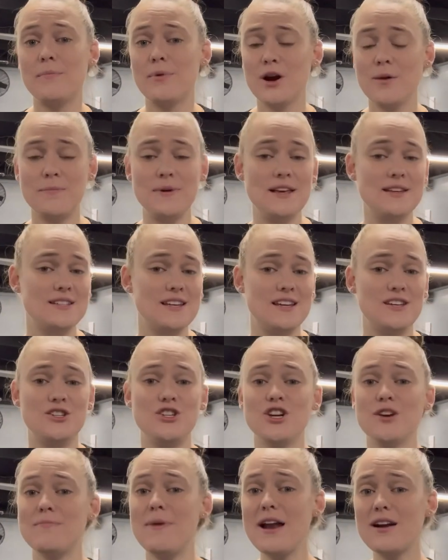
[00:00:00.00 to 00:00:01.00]
burpees into
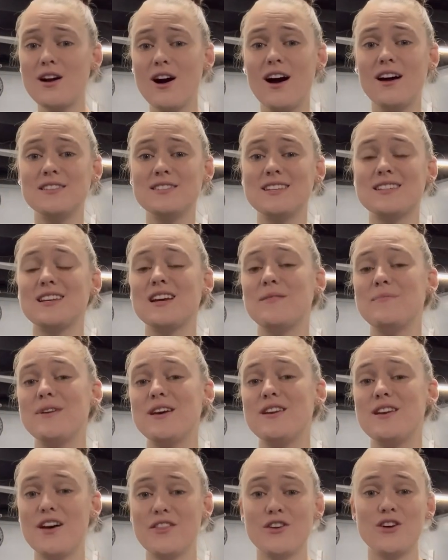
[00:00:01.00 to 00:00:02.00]
your Metcons is gonna be
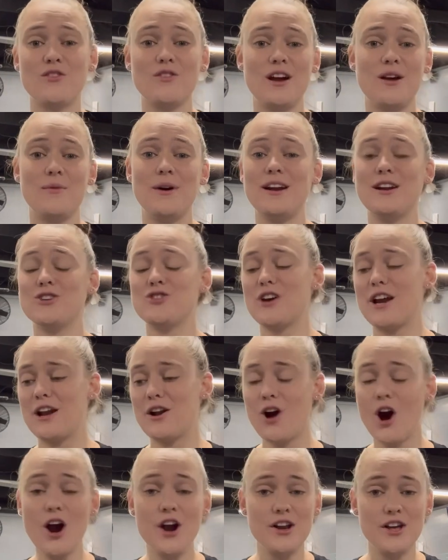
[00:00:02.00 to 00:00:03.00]
another great way to train
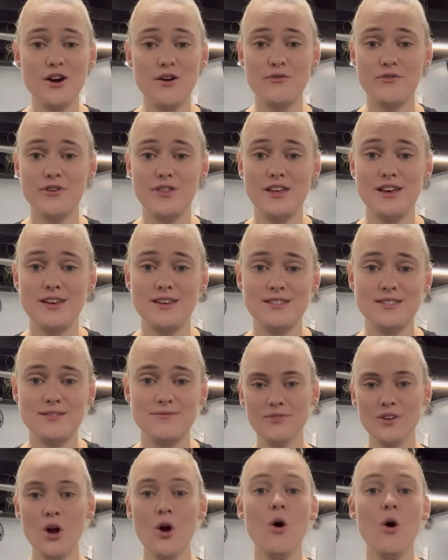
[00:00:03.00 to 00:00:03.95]
cardio for these.